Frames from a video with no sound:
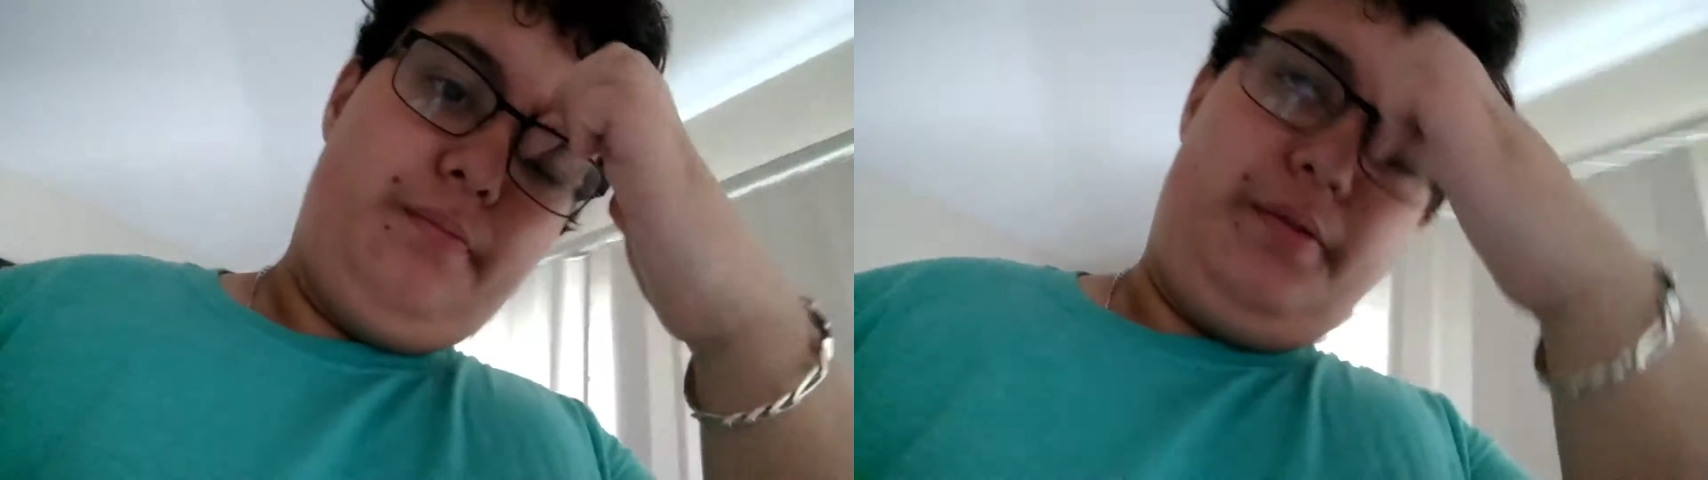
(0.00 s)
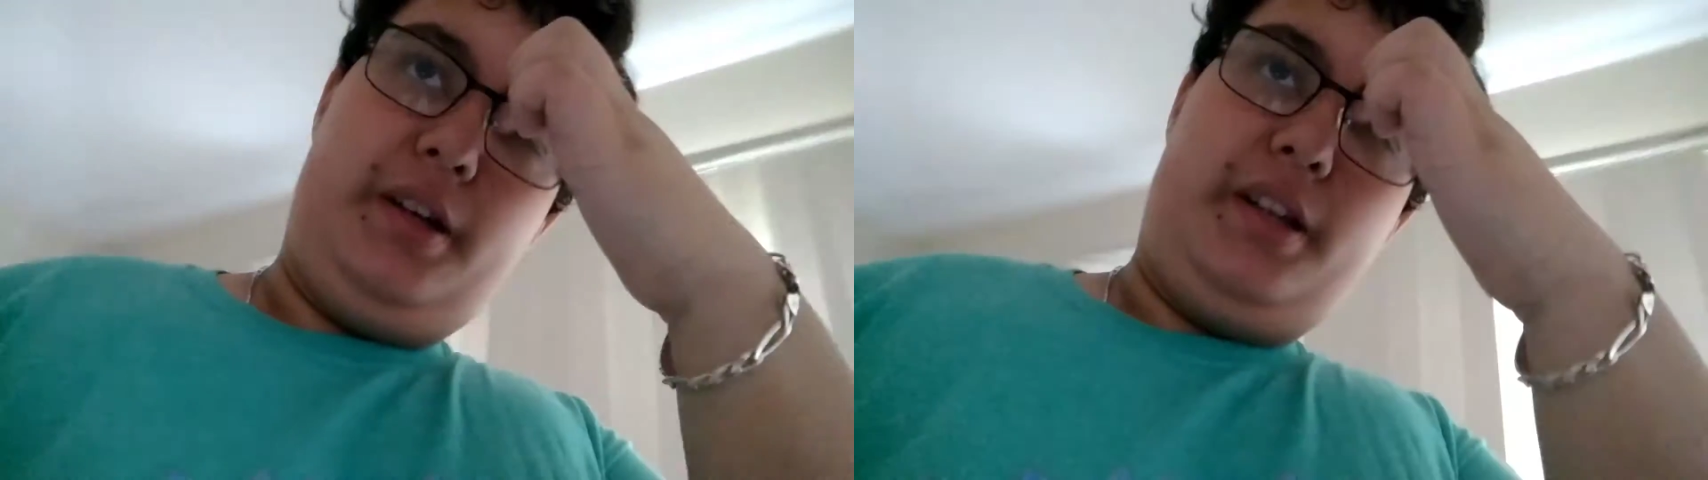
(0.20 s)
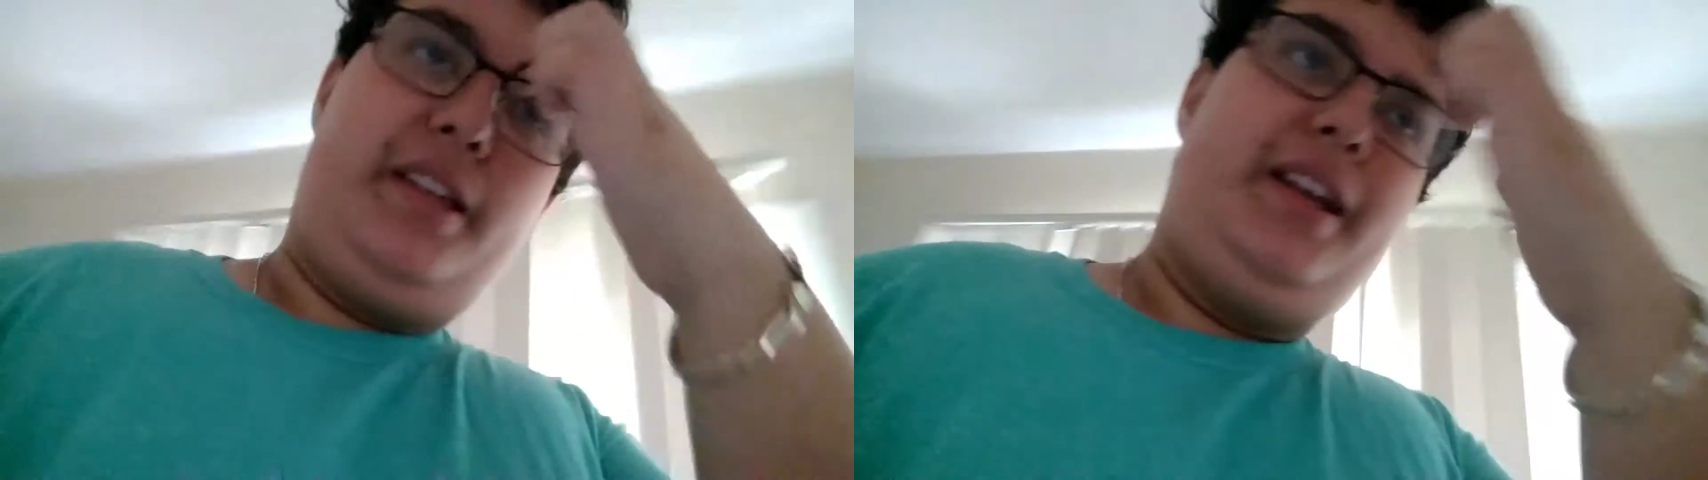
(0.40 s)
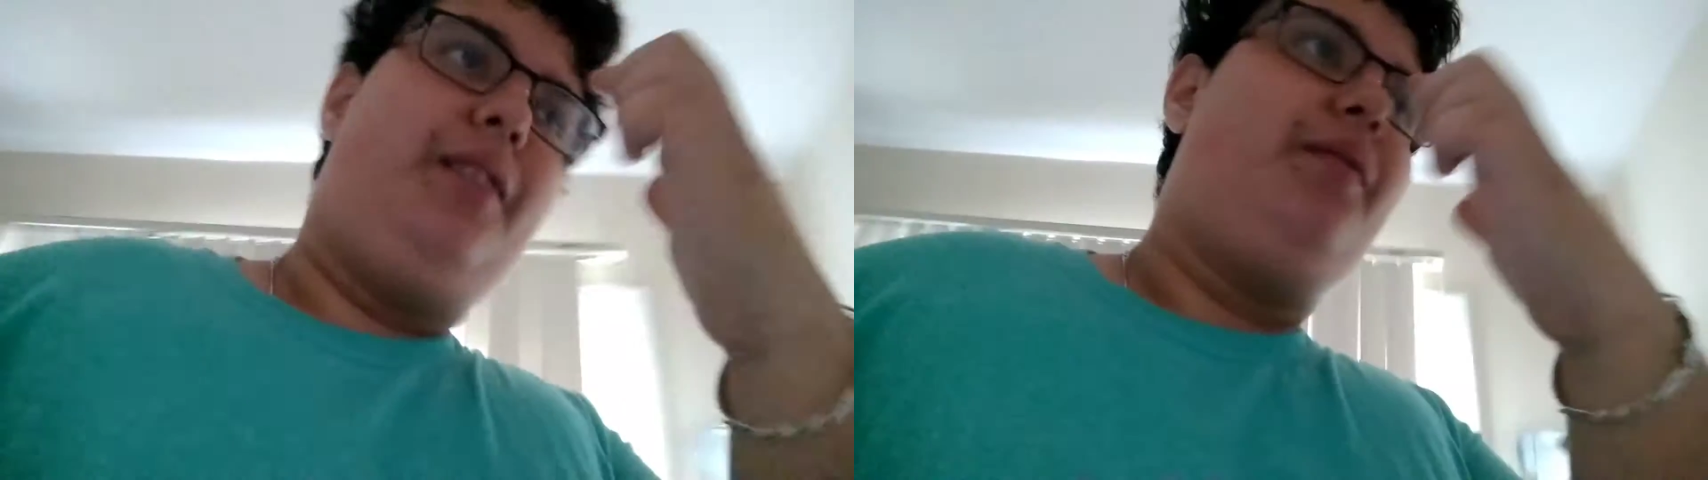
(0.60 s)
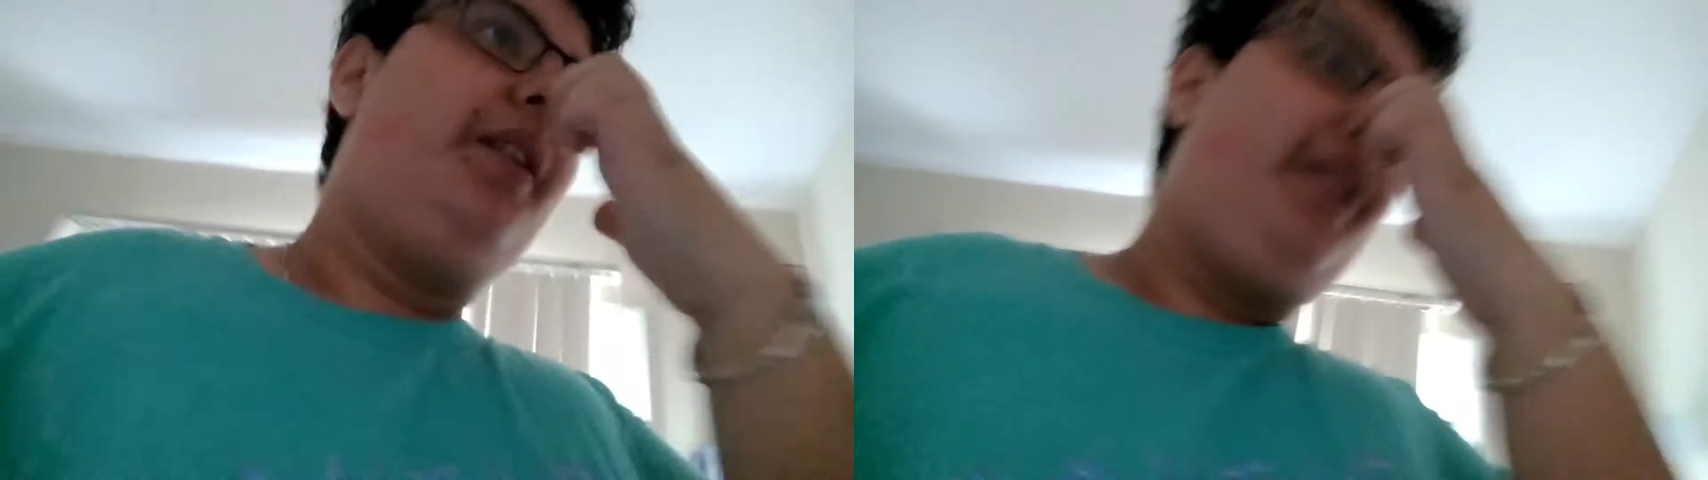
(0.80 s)
but
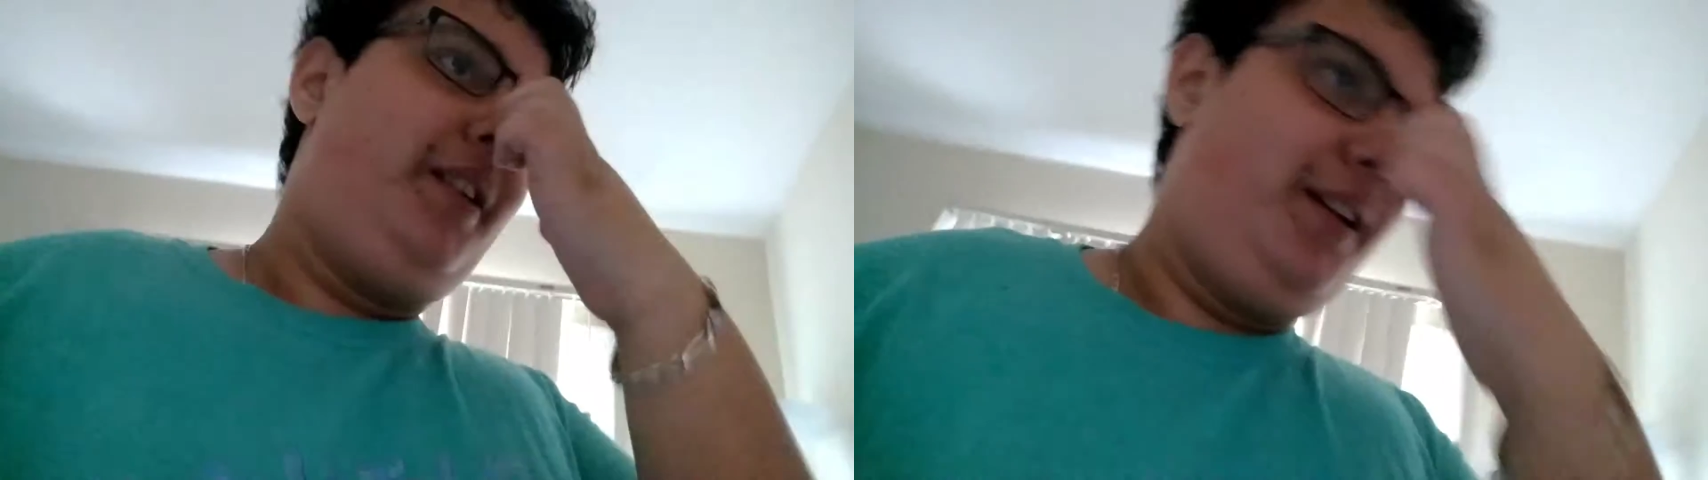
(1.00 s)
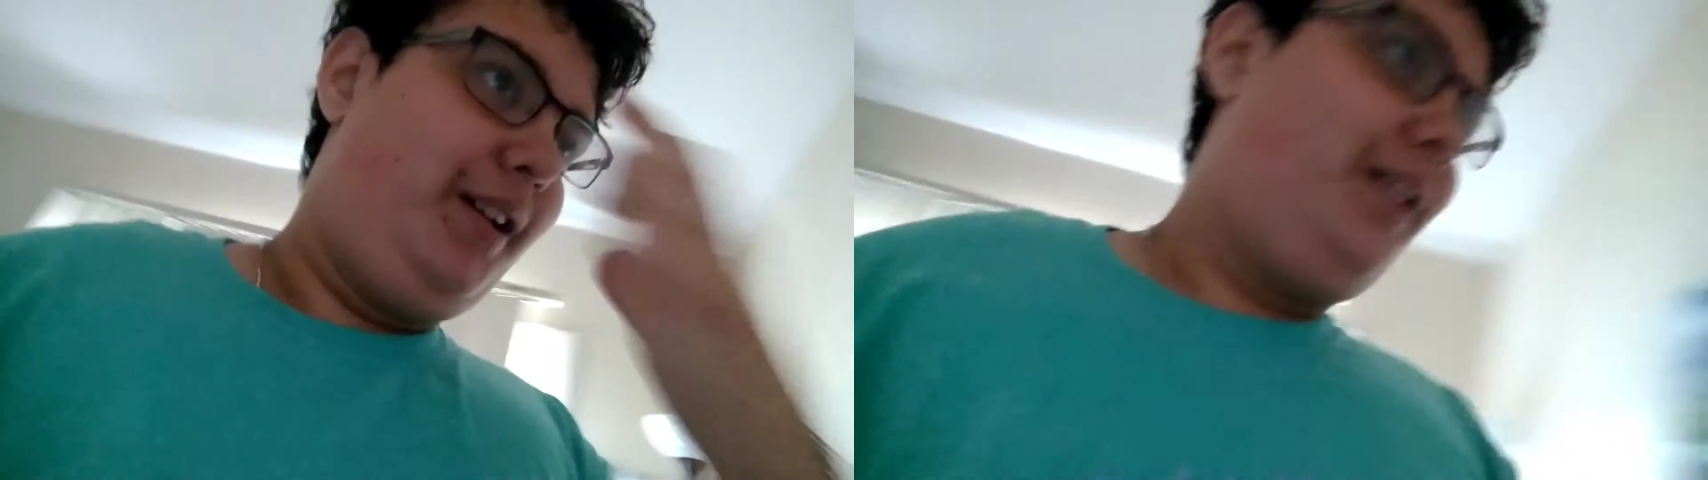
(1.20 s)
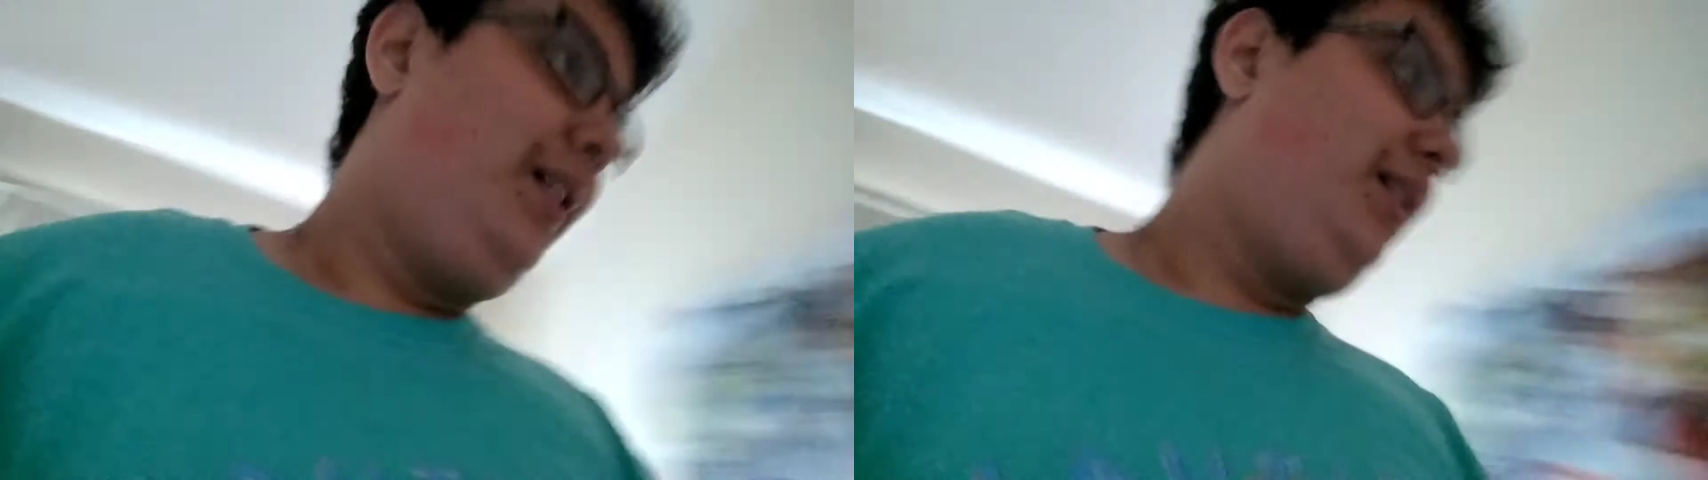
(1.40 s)
yeah, we, uh,